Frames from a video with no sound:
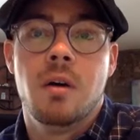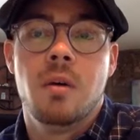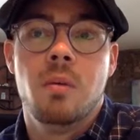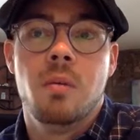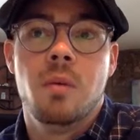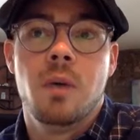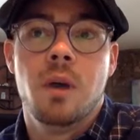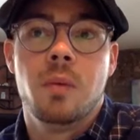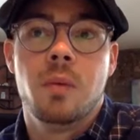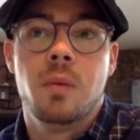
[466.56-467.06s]

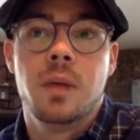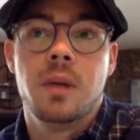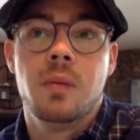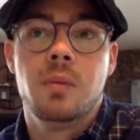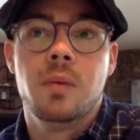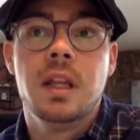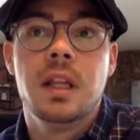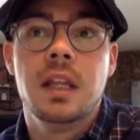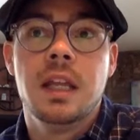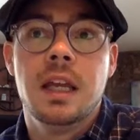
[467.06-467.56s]
What we
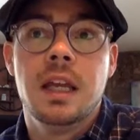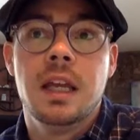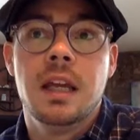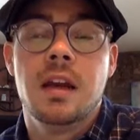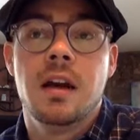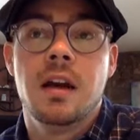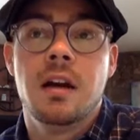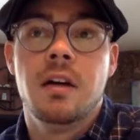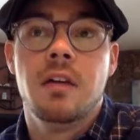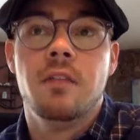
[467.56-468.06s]

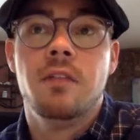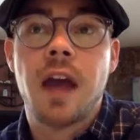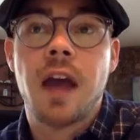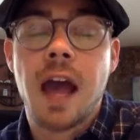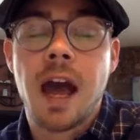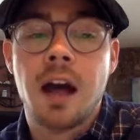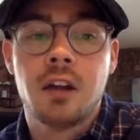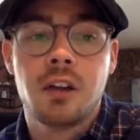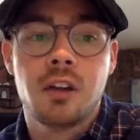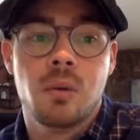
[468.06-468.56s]
really
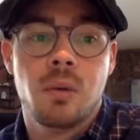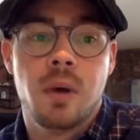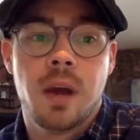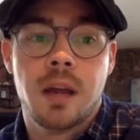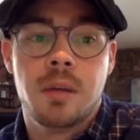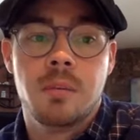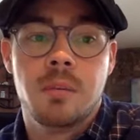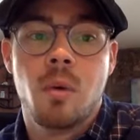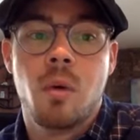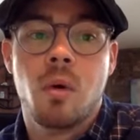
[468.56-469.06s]

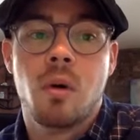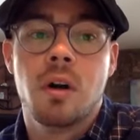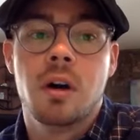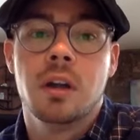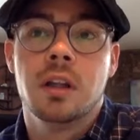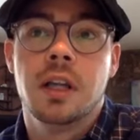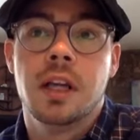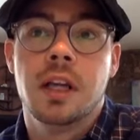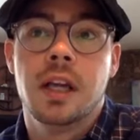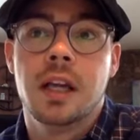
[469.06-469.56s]
evaluate
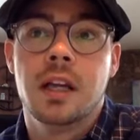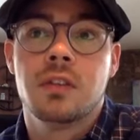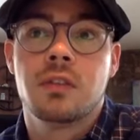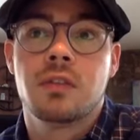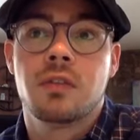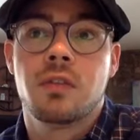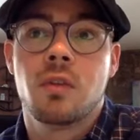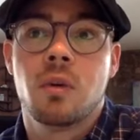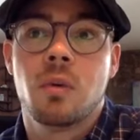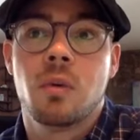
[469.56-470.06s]
morally is
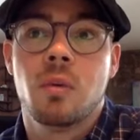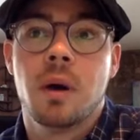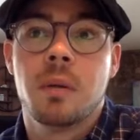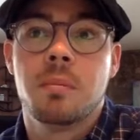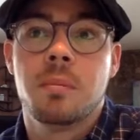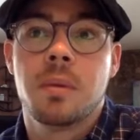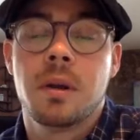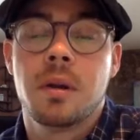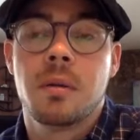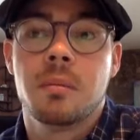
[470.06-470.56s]
for
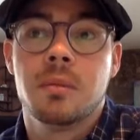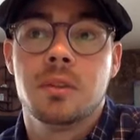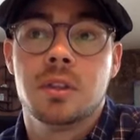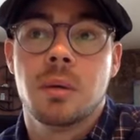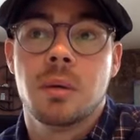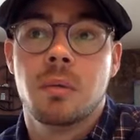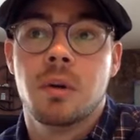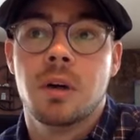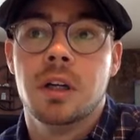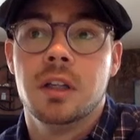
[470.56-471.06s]
what
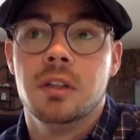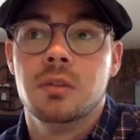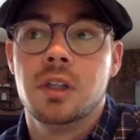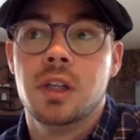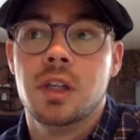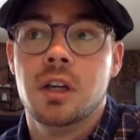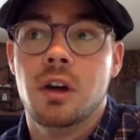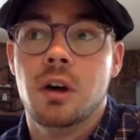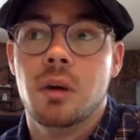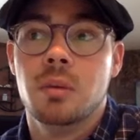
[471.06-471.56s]
someone
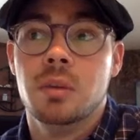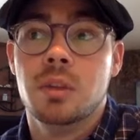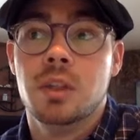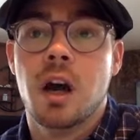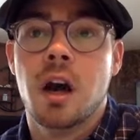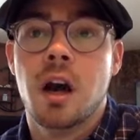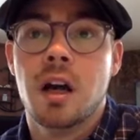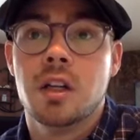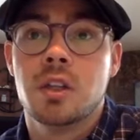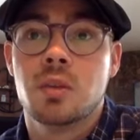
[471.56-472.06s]

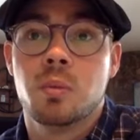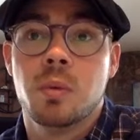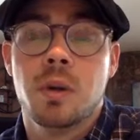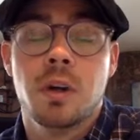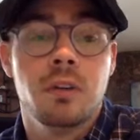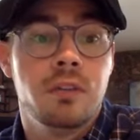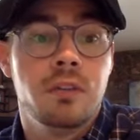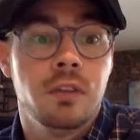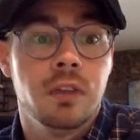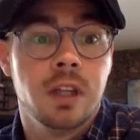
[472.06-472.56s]
does
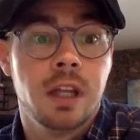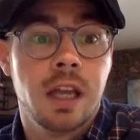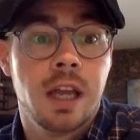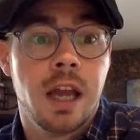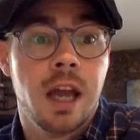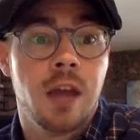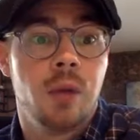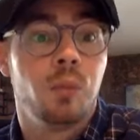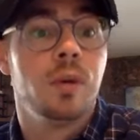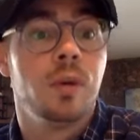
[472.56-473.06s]

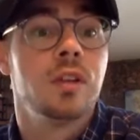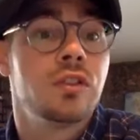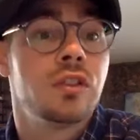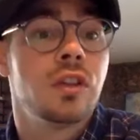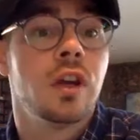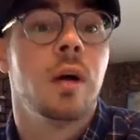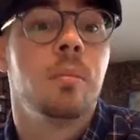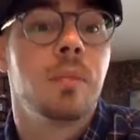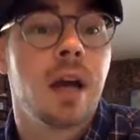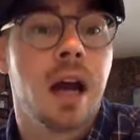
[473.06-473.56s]
willfully and with
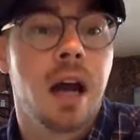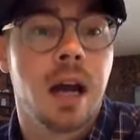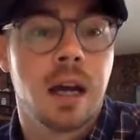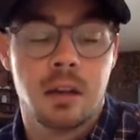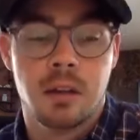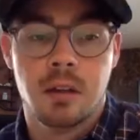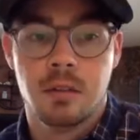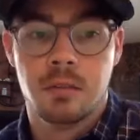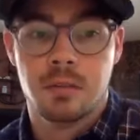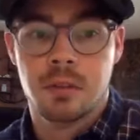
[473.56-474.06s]
some
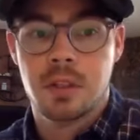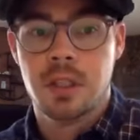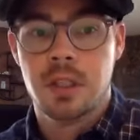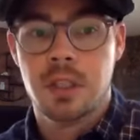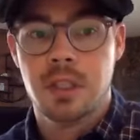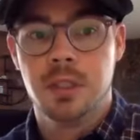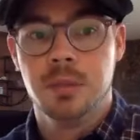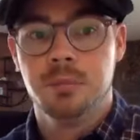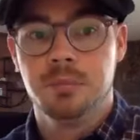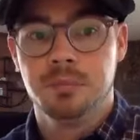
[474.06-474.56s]
kind of
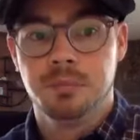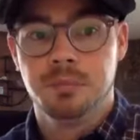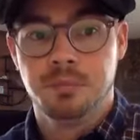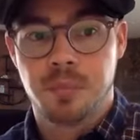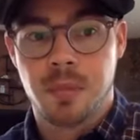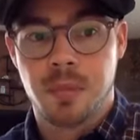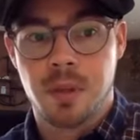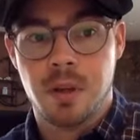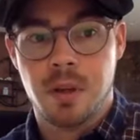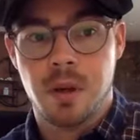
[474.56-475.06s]

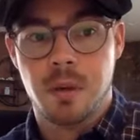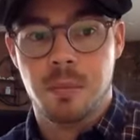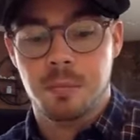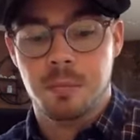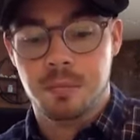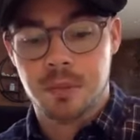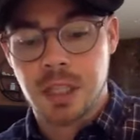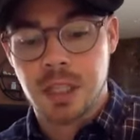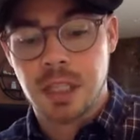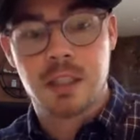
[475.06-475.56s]

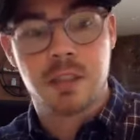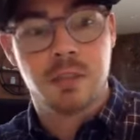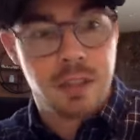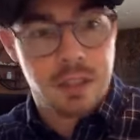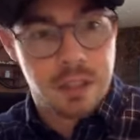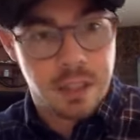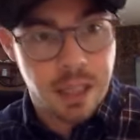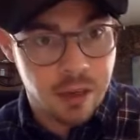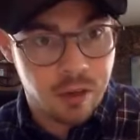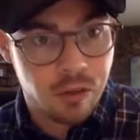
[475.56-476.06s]
sense of
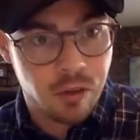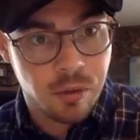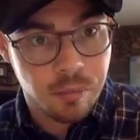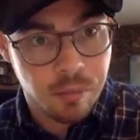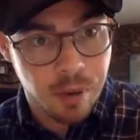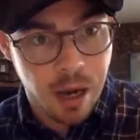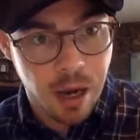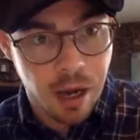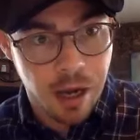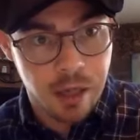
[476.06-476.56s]
intention
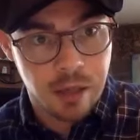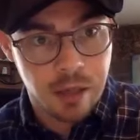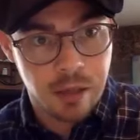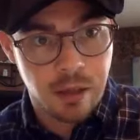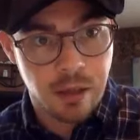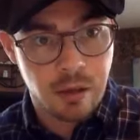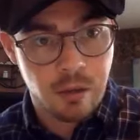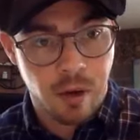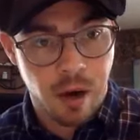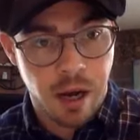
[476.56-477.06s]
behind
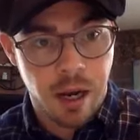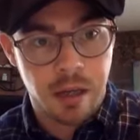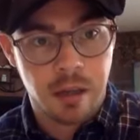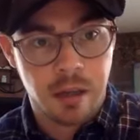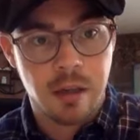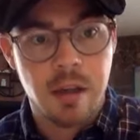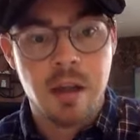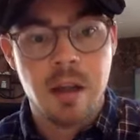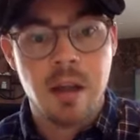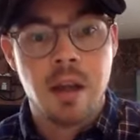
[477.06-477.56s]
it, right?
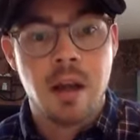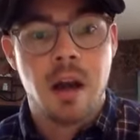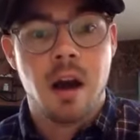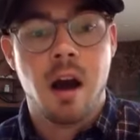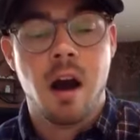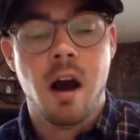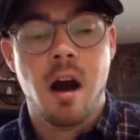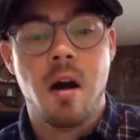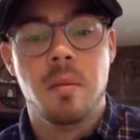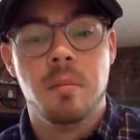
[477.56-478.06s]

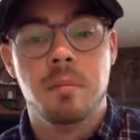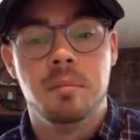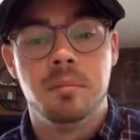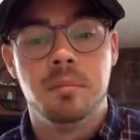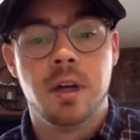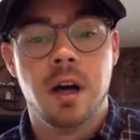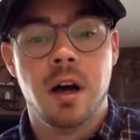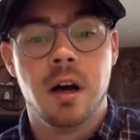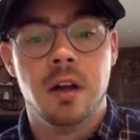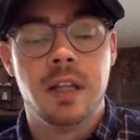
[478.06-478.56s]

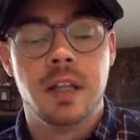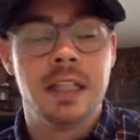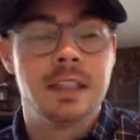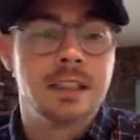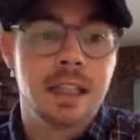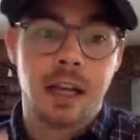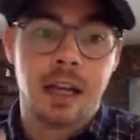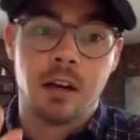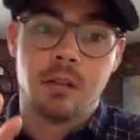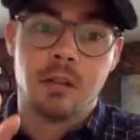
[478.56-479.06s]
That's
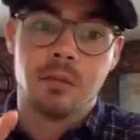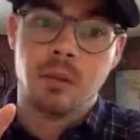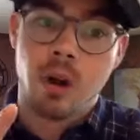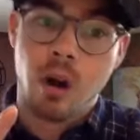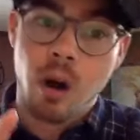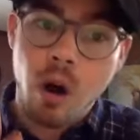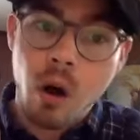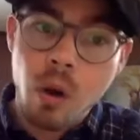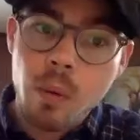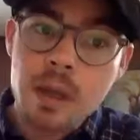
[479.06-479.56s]
not
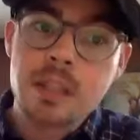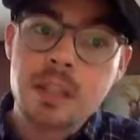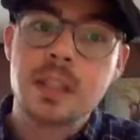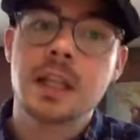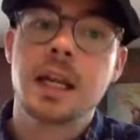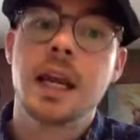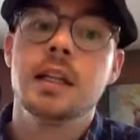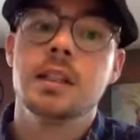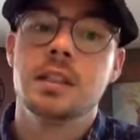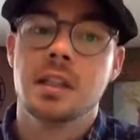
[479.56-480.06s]
always the case.